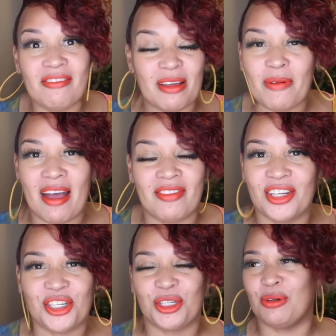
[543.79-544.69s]
of them have
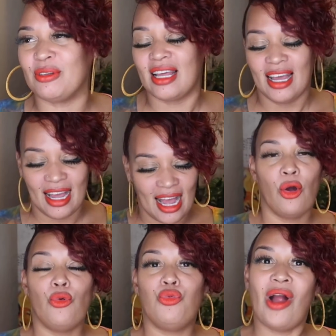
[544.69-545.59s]
issues.
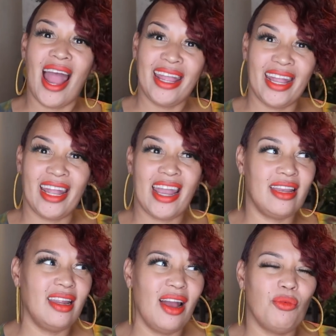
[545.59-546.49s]

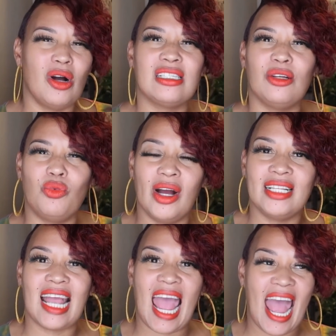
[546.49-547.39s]
Ryan was the one
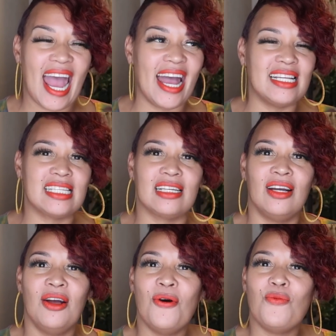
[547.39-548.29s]
to ask,
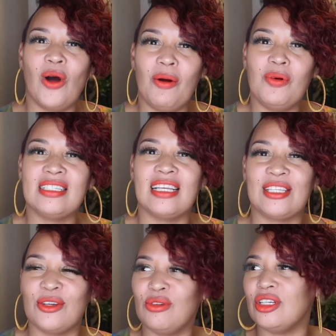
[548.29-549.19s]
what was the
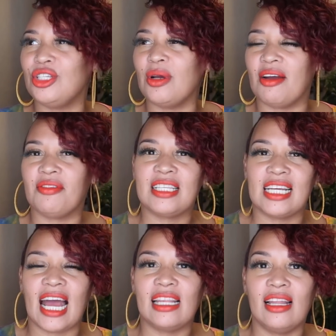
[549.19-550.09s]
soonest you ever
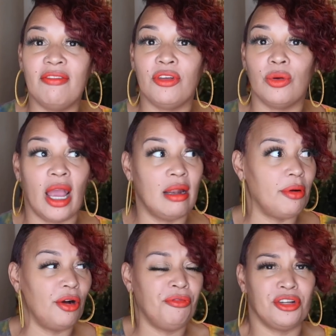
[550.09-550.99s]
said I love you? And
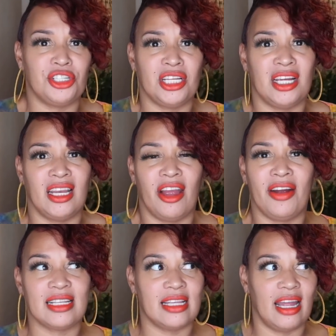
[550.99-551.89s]
both Virginia and
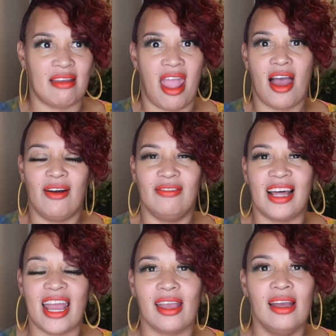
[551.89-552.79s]
Eric said now,
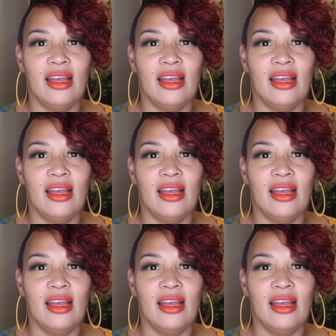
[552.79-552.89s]
like,